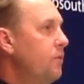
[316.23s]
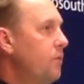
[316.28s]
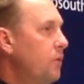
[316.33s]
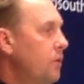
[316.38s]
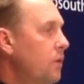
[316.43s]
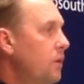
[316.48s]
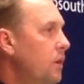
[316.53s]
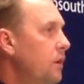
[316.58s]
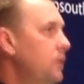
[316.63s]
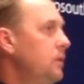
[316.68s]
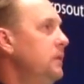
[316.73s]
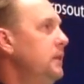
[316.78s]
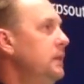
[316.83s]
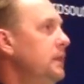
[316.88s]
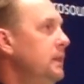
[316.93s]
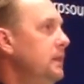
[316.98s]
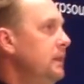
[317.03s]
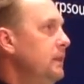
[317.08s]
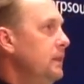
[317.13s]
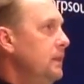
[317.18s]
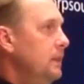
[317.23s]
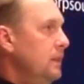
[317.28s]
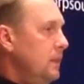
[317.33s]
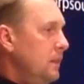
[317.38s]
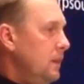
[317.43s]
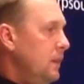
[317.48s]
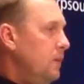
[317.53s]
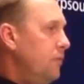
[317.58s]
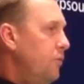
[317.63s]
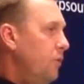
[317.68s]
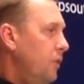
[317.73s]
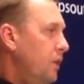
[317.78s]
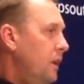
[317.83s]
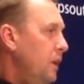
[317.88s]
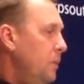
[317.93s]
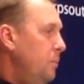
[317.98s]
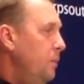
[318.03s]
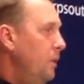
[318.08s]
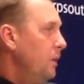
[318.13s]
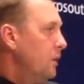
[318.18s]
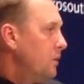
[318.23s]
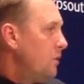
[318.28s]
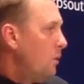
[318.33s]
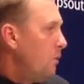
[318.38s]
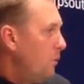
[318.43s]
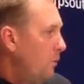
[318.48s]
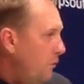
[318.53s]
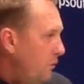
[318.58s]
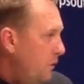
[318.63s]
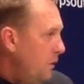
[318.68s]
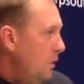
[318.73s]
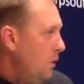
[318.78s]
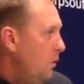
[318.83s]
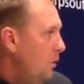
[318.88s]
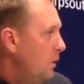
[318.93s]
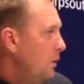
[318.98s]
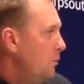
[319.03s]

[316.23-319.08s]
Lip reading: for keeping us on the field,